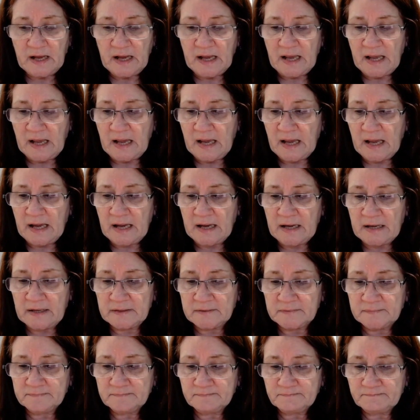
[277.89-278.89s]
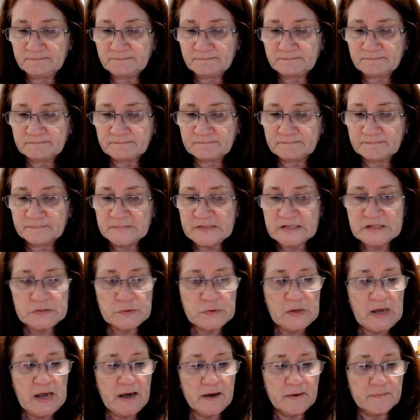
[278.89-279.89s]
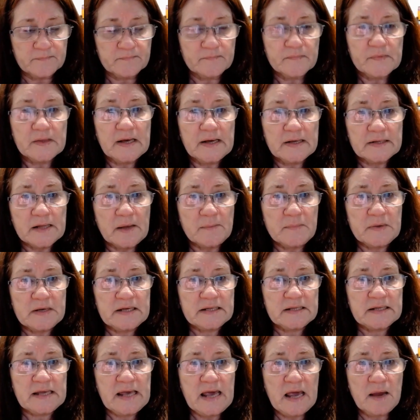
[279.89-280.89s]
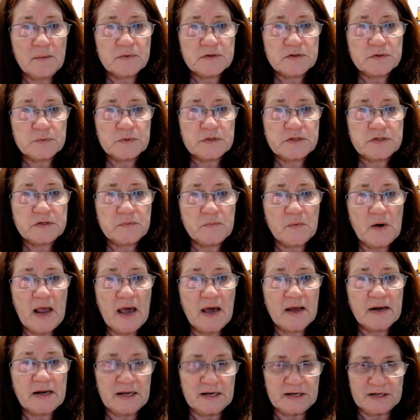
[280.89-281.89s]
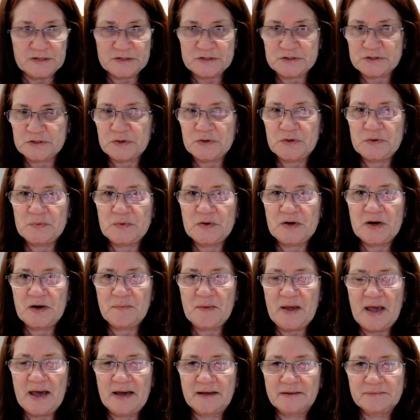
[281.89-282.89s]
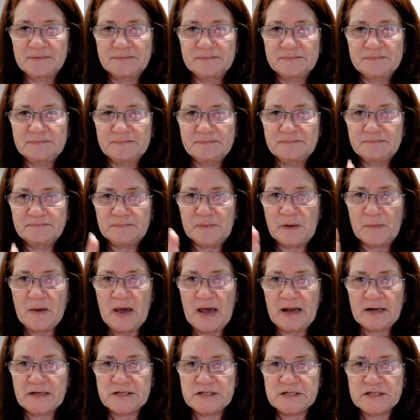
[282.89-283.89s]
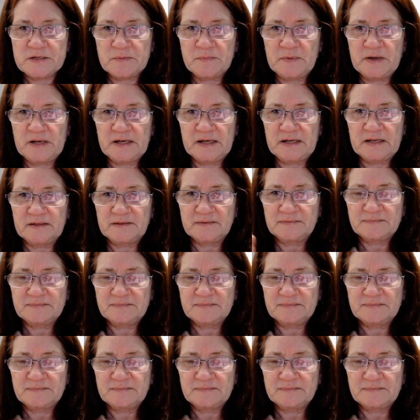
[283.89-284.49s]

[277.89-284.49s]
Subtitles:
And so yeah, let me get the camera switched around and I'll show you where I'm at. Be back in just a minute.